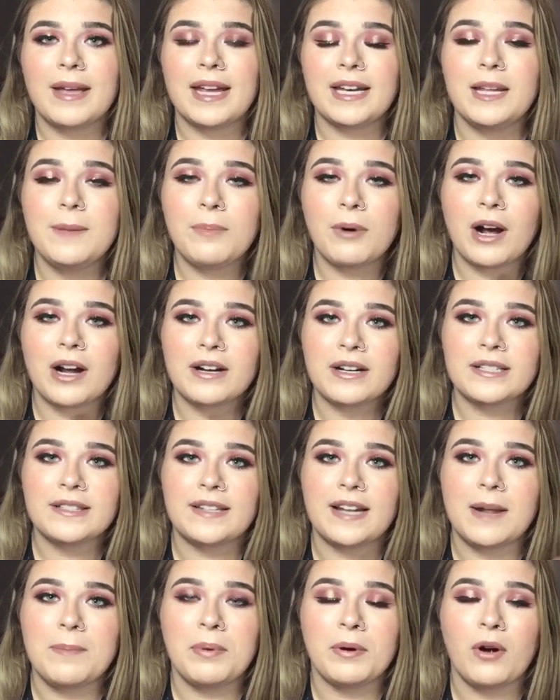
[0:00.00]
Any products
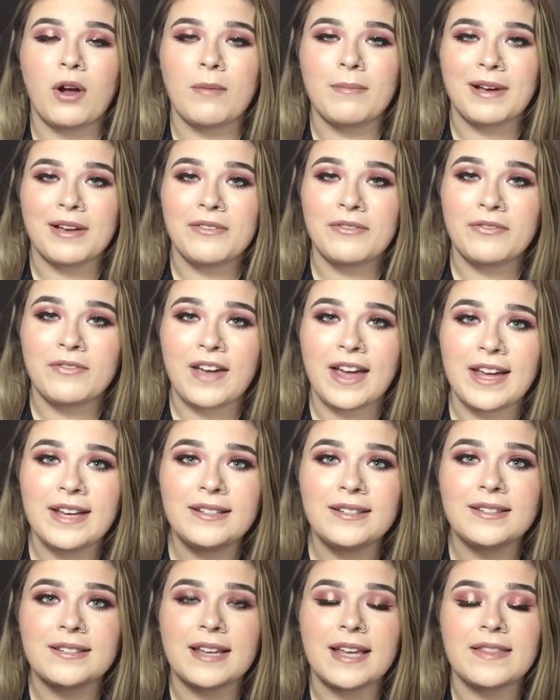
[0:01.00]
that I put on my
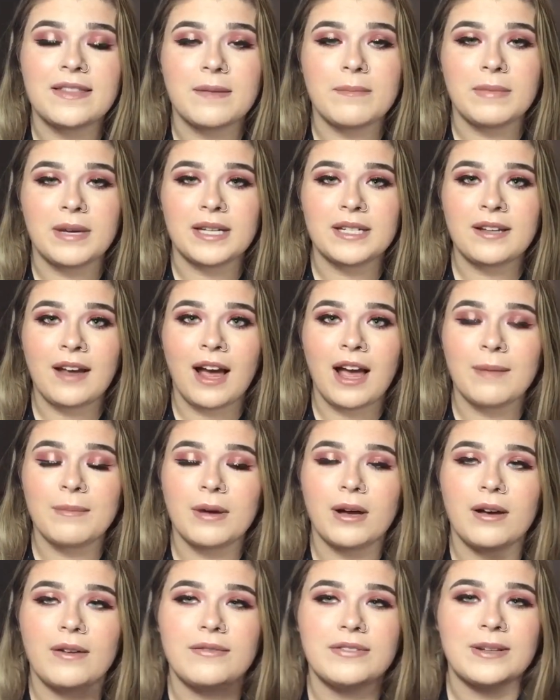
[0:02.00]
face in the meantime
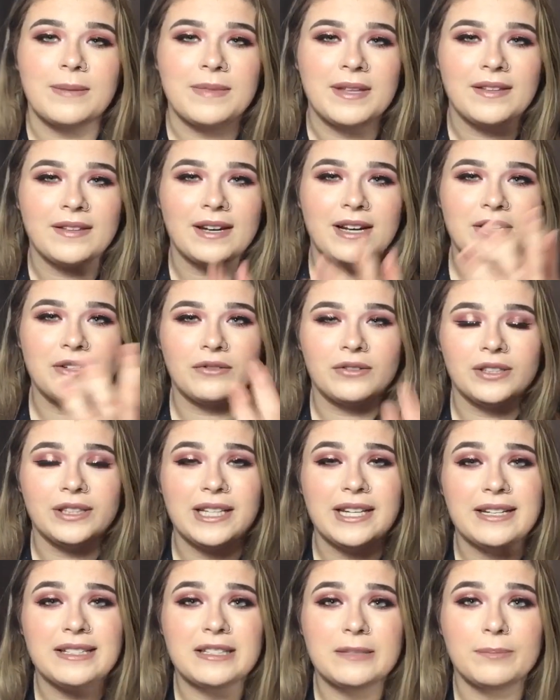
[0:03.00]
of something that I don't
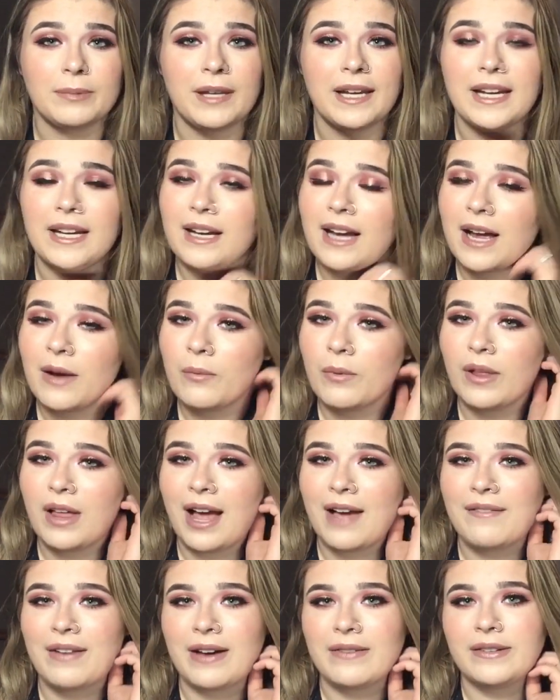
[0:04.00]
really explain, I will
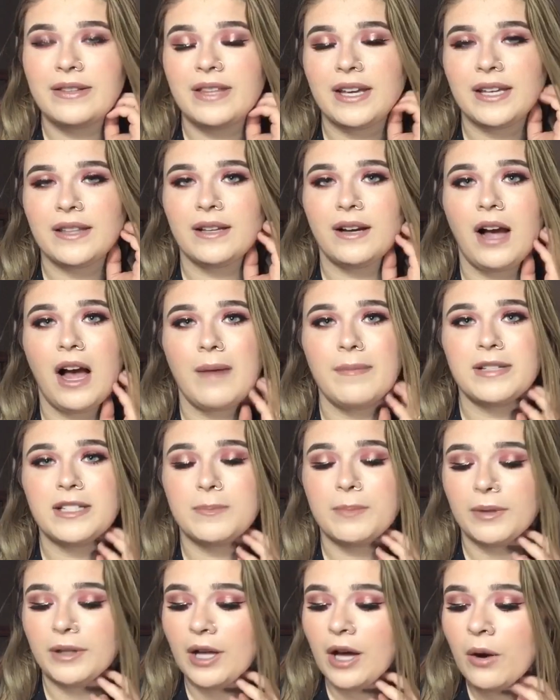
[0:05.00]
have everything in the comments
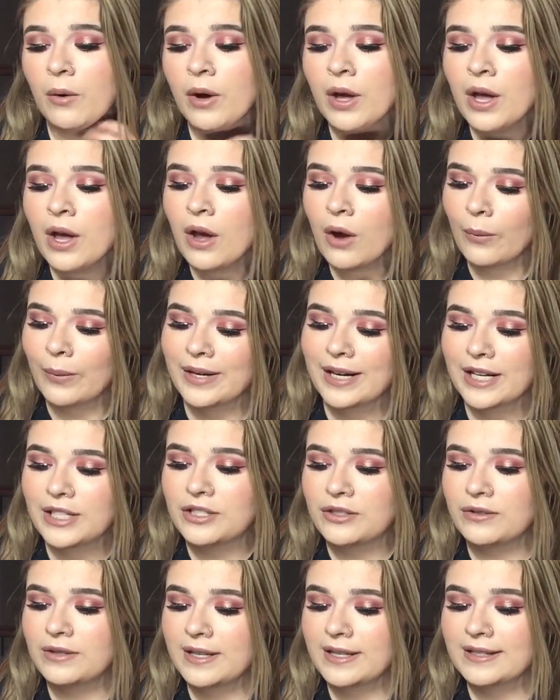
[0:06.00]
below. When I
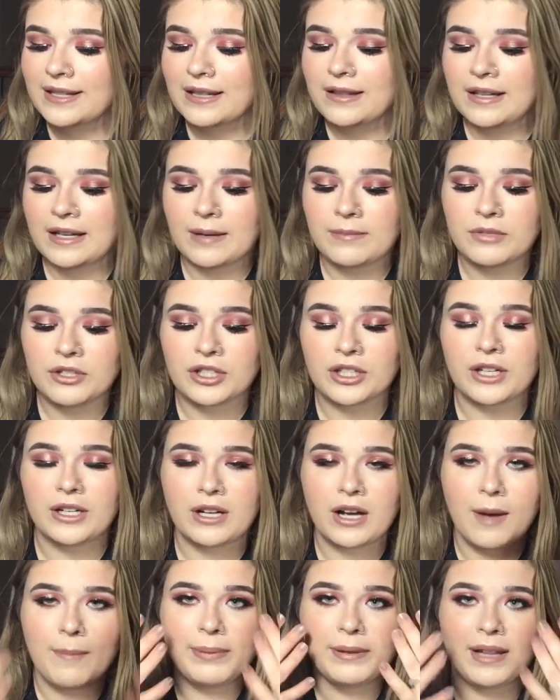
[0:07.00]
do this, I think I'm just
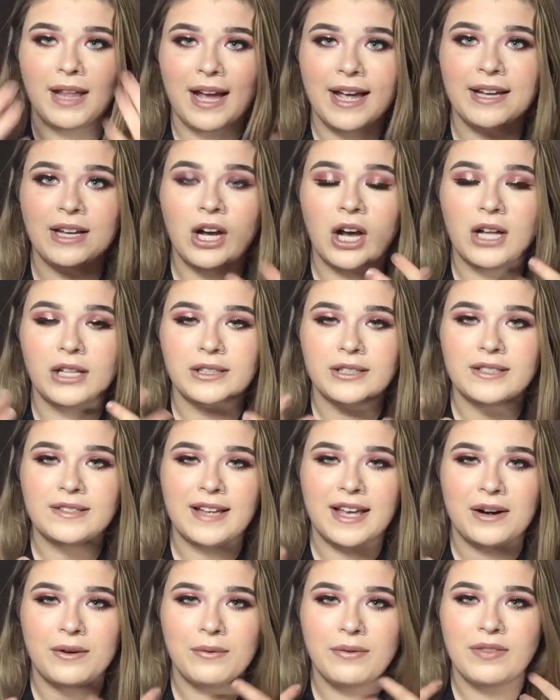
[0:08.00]
gonna apply colors.
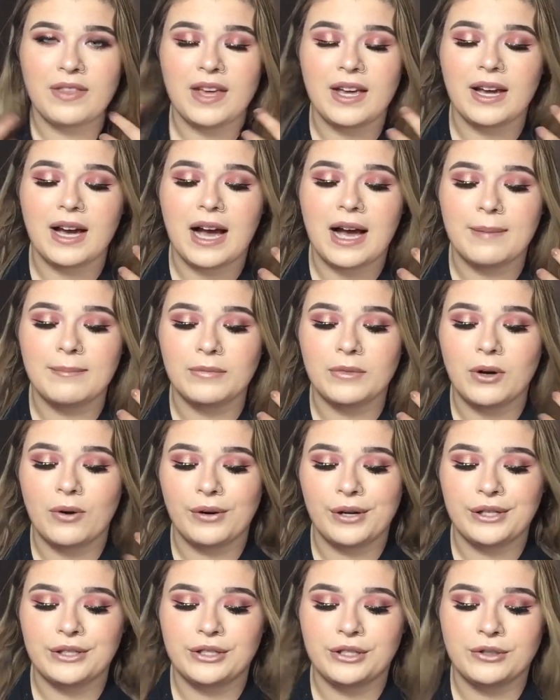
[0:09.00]
I don't think I'm
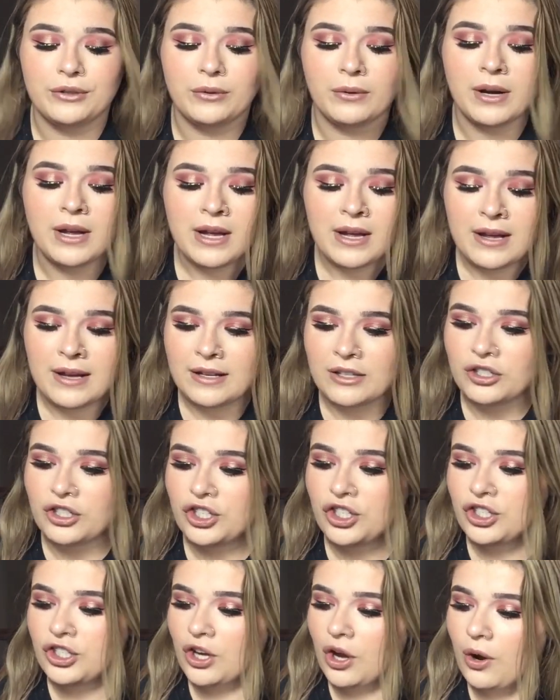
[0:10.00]
going to
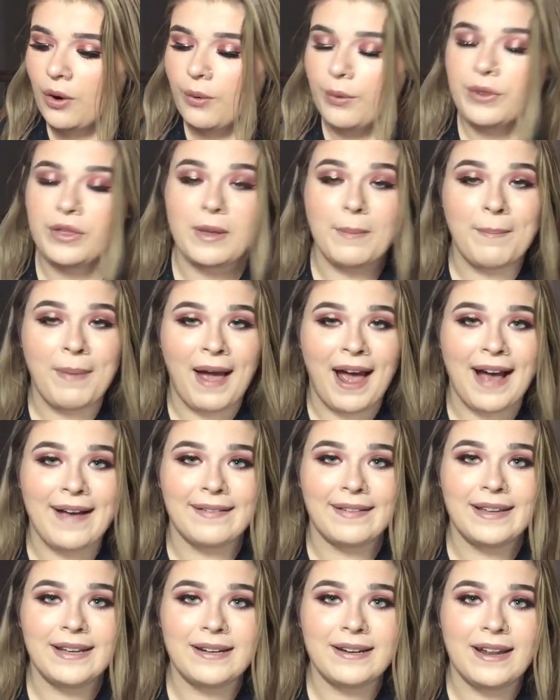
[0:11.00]
show the
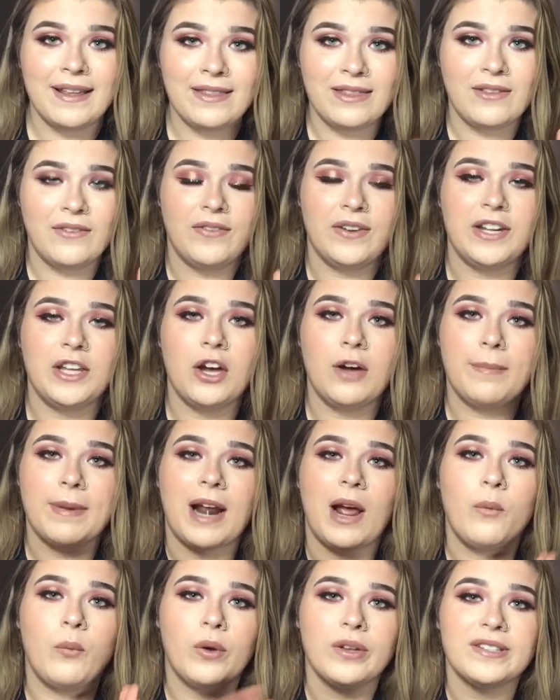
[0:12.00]
palette in the video,
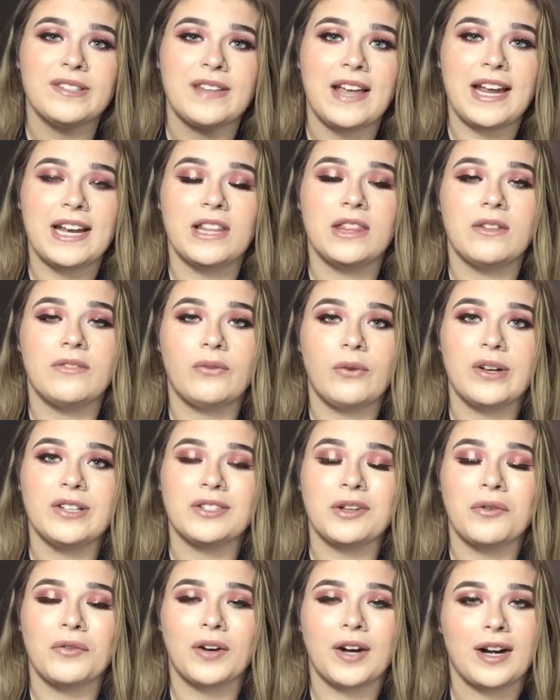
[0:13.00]
but I will say it in the
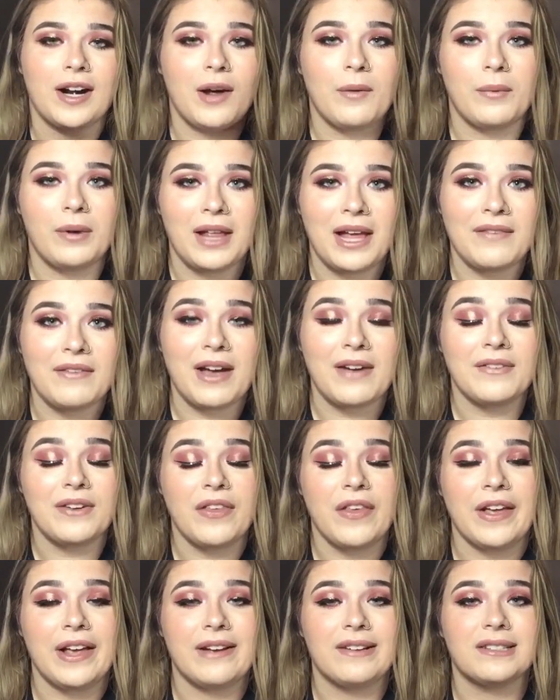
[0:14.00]
voiceover, and I will have
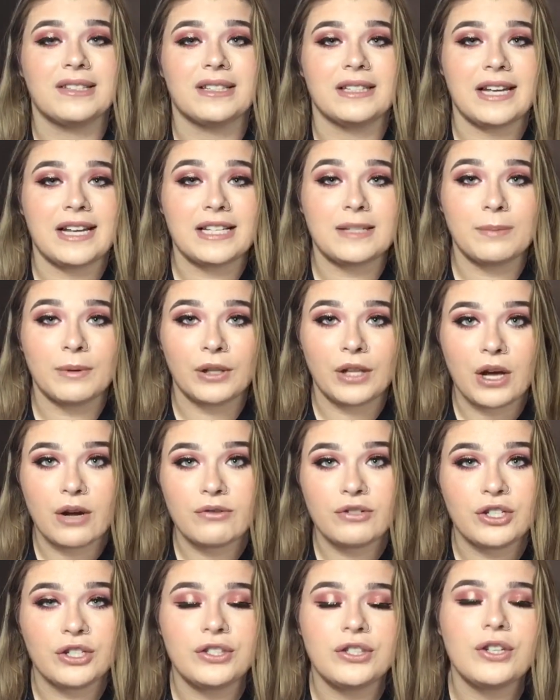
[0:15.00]
everything else linked
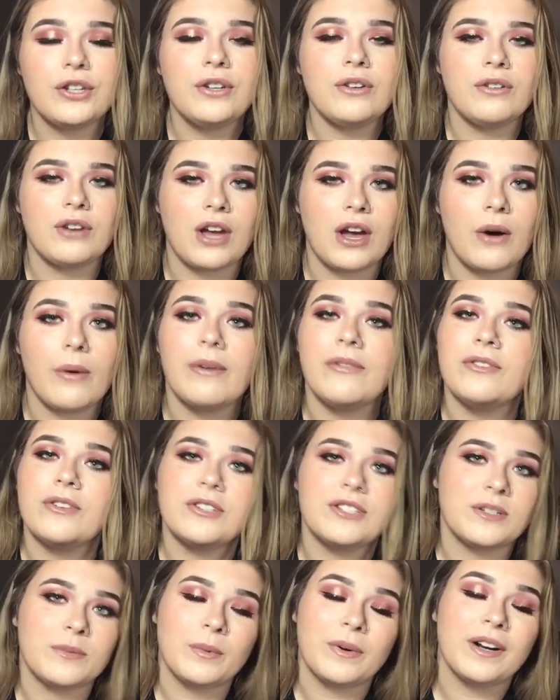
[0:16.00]
below. Just so you know, if
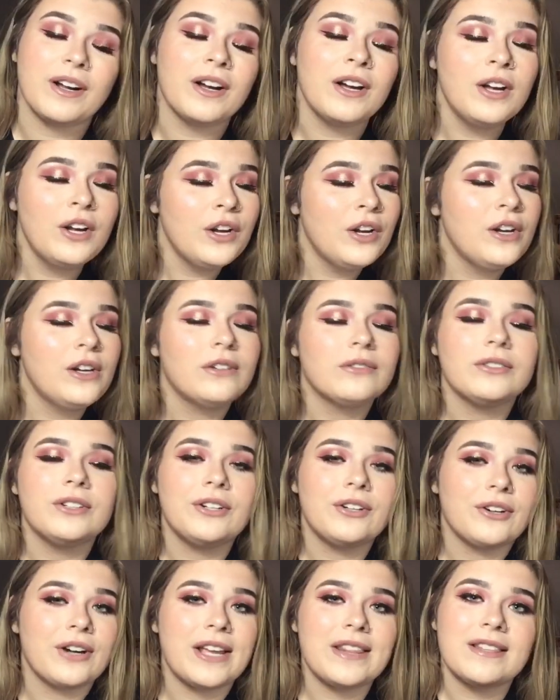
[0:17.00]
you did wanna
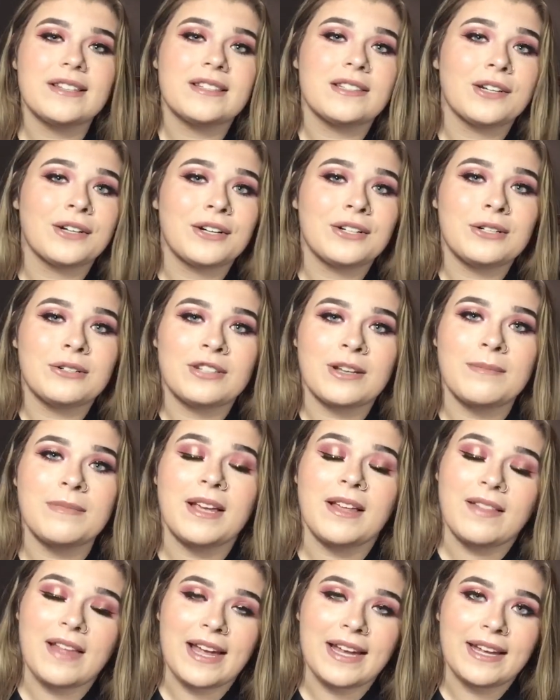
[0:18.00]
recreate this look or do
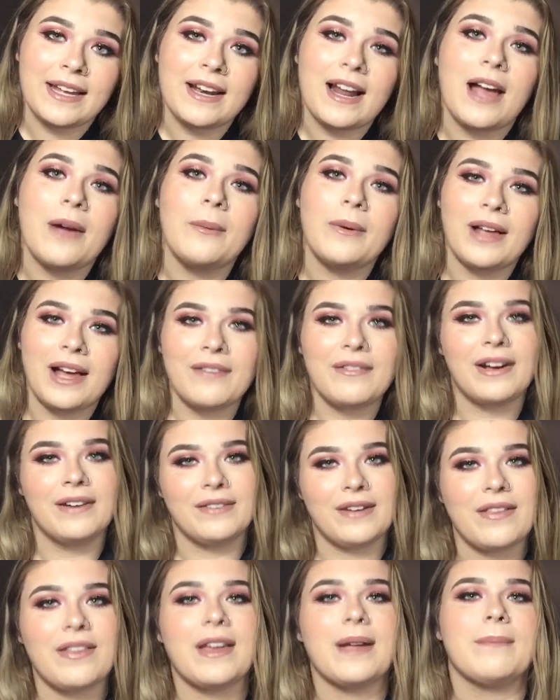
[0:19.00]
something like it, I will have
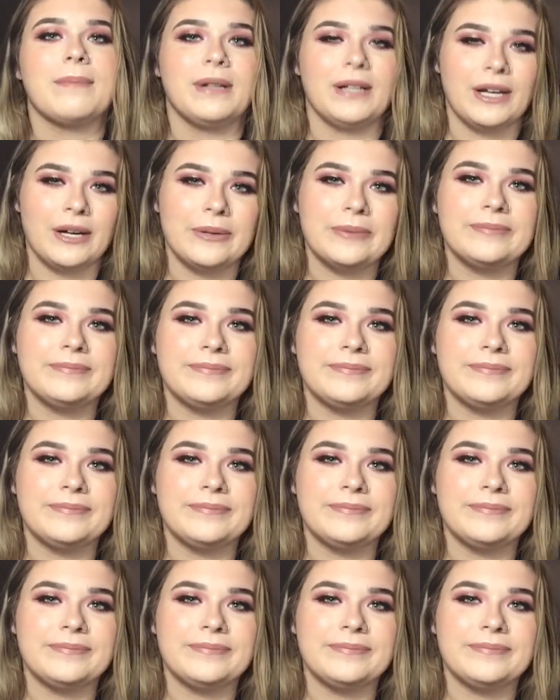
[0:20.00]
everything below.